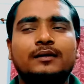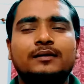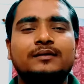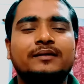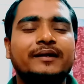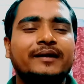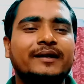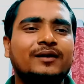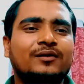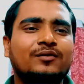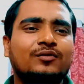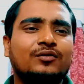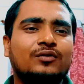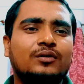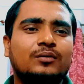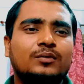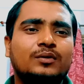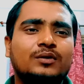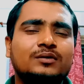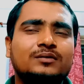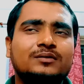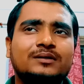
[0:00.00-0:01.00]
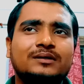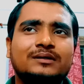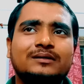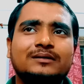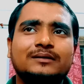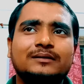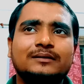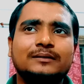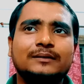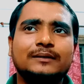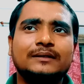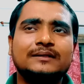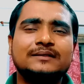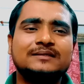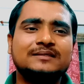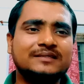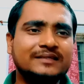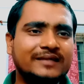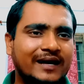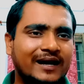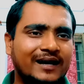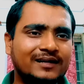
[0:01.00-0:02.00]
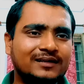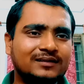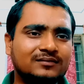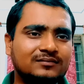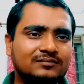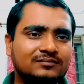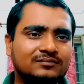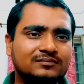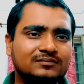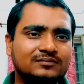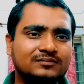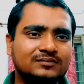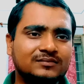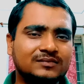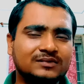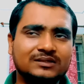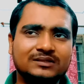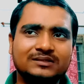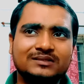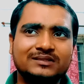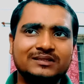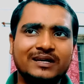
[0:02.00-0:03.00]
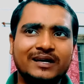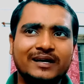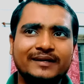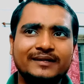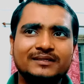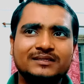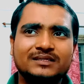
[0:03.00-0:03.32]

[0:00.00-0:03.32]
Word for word: Then I go about CRE